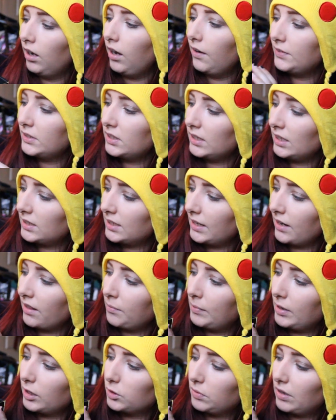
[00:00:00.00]
Obviously, inside of
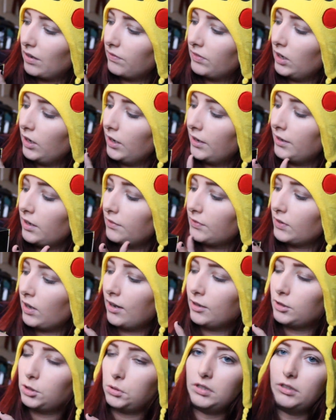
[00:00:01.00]
the box, we have the Art of
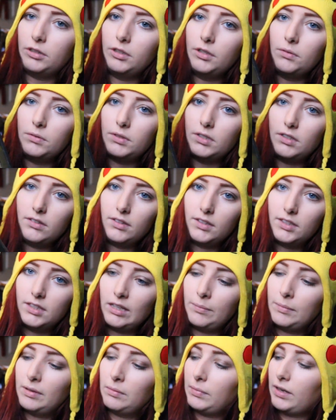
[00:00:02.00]
Conjuring Loot, the
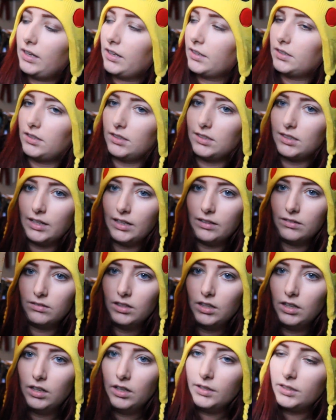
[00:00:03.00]
summon box. It's got
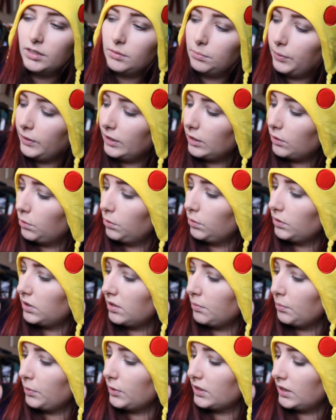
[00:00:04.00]
some pretty cool
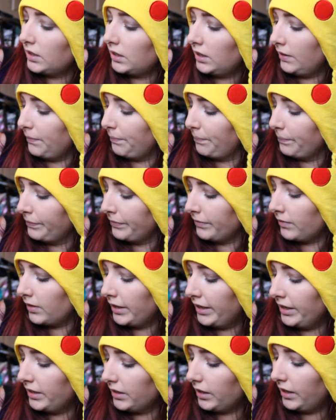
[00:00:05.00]
symbols on it.
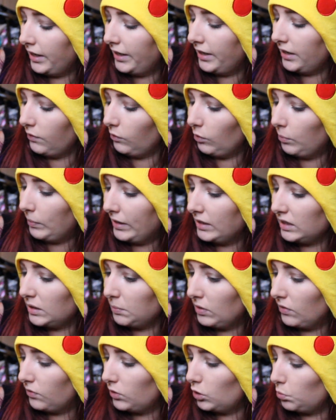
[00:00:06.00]
That kind of reminds
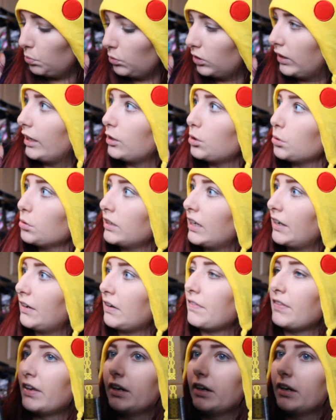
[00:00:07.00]
me of Supernatural down in